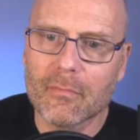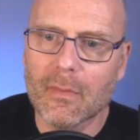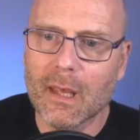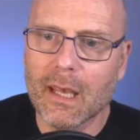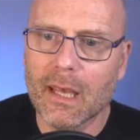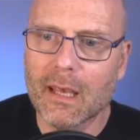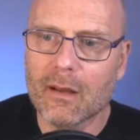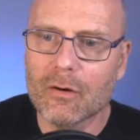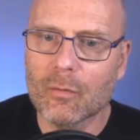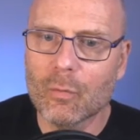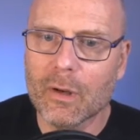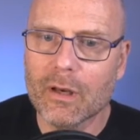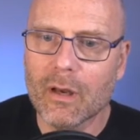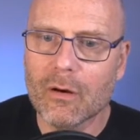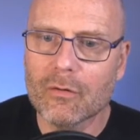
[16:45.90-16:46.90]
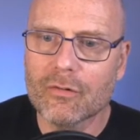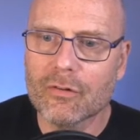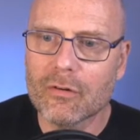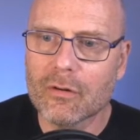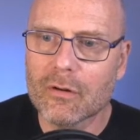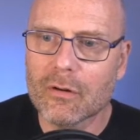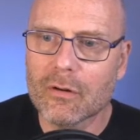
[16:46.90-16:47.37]
and we don't
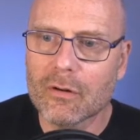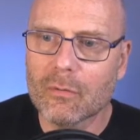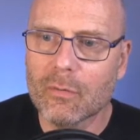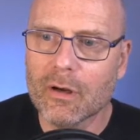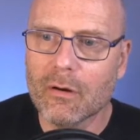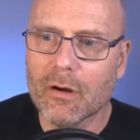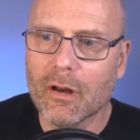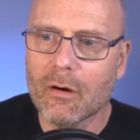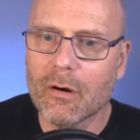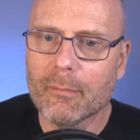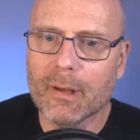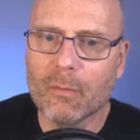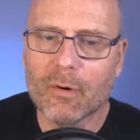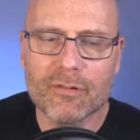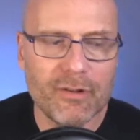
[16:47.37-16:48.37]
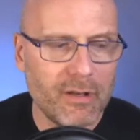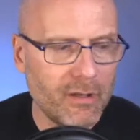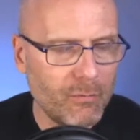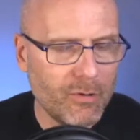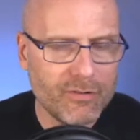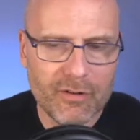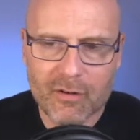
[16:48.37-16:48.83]
know. I mean,
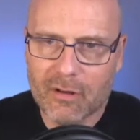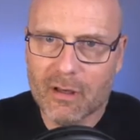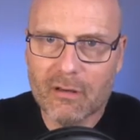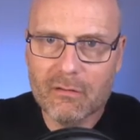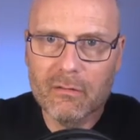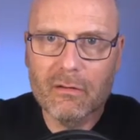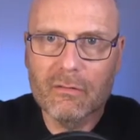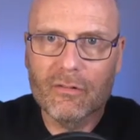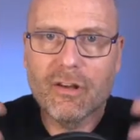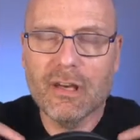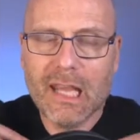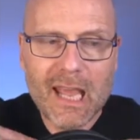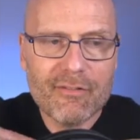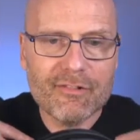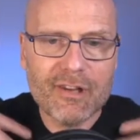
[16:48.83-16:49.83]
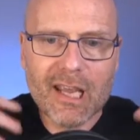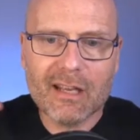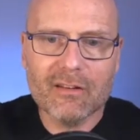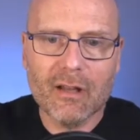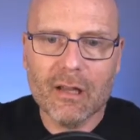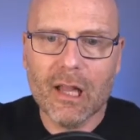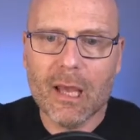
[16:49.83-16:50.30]
did he have
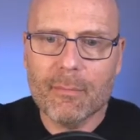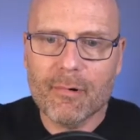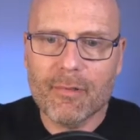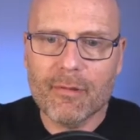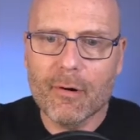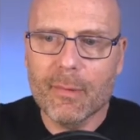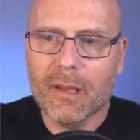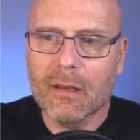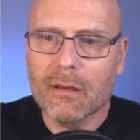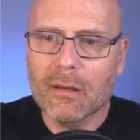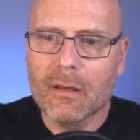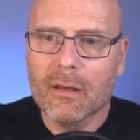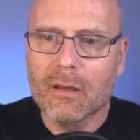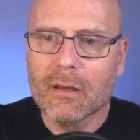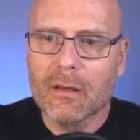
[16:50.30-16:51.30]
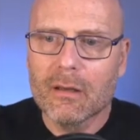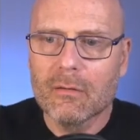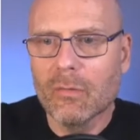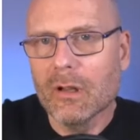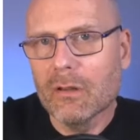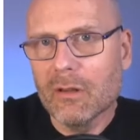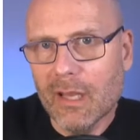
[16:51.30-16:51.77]
tactile hyperthermia?
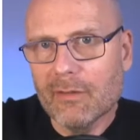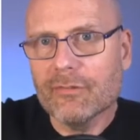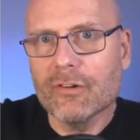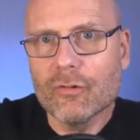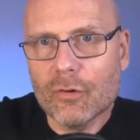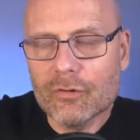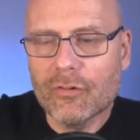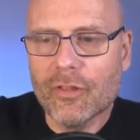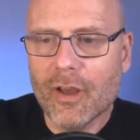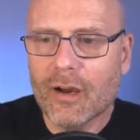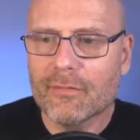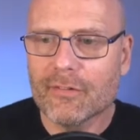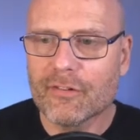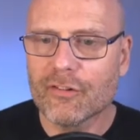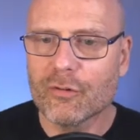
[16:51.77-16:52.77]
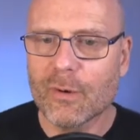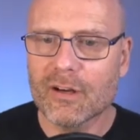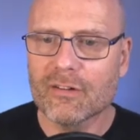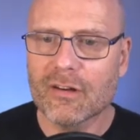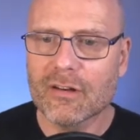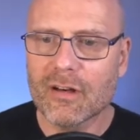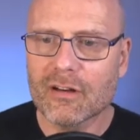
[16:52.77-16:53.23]
Well, you have to talk to the officers who
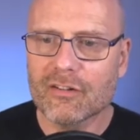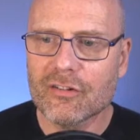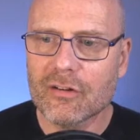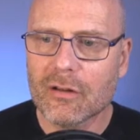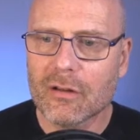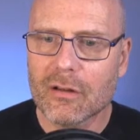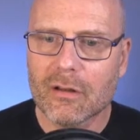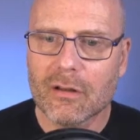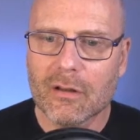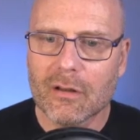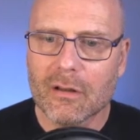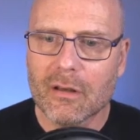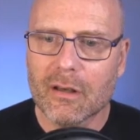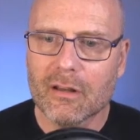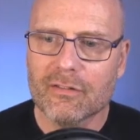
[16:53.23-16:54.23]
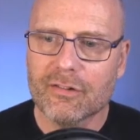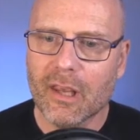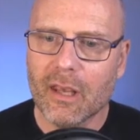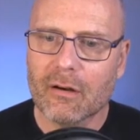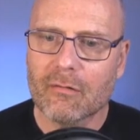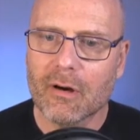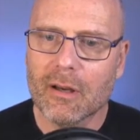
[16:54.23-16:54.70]
actually touched his
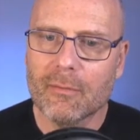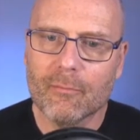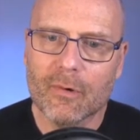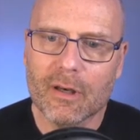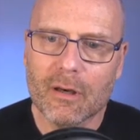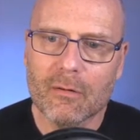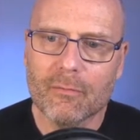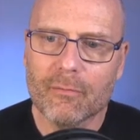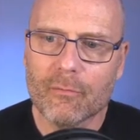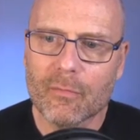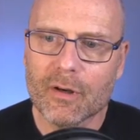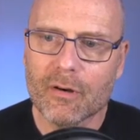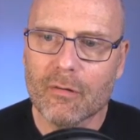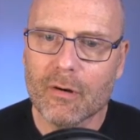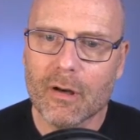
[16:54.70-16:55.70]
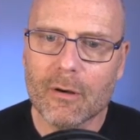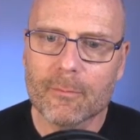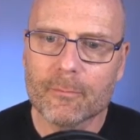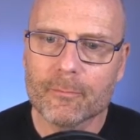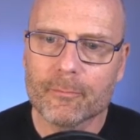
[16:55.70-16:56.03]
skin, right? We don't know.